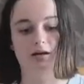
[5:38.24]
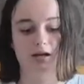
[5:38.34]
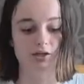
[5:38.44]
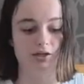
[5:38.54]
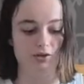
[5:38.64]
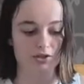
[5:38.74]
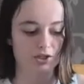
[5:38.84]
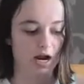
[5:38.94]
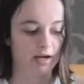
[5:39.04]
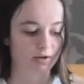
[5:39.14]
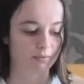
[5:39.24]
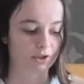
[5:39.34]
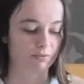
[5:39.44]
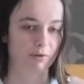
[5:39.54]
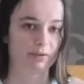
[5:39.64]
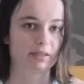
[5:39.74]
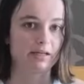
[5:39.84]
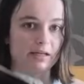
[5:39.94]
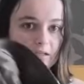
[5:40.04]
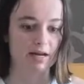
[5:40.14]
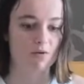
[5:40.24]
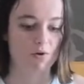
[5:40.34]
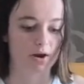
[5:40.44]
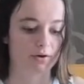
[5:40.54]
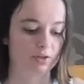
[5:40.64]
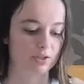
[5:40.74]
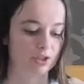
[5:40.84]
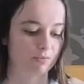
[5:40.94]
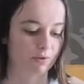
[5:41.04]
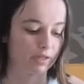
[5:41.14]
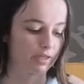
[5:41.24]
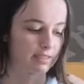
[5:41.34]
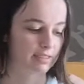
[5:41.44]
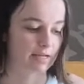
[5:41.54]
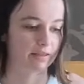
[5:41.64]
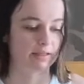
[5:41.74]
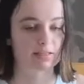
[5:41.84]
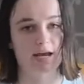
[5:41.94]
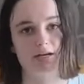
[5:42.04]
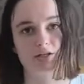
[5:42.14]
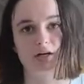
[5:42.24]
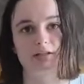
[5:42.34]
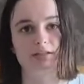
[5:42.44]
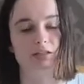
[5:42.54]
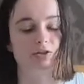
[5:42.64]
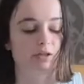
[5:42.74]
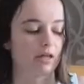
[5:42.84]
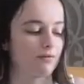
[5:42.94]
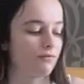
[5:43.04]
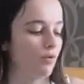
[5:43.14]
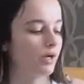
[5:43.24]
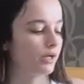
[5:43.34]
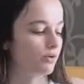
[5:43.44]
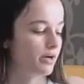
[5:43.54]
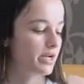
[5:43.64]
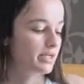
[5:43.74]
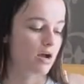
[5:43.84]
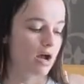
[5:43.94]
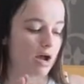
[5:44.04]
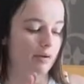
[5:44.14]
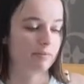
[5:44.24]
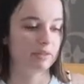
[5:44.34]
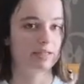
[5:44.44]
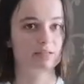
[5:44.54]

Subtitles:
a huge jacket, which you're probably thinking, Tia, why on earth did you bring this to Southeast Asia? It's literally like 40 degrees. But this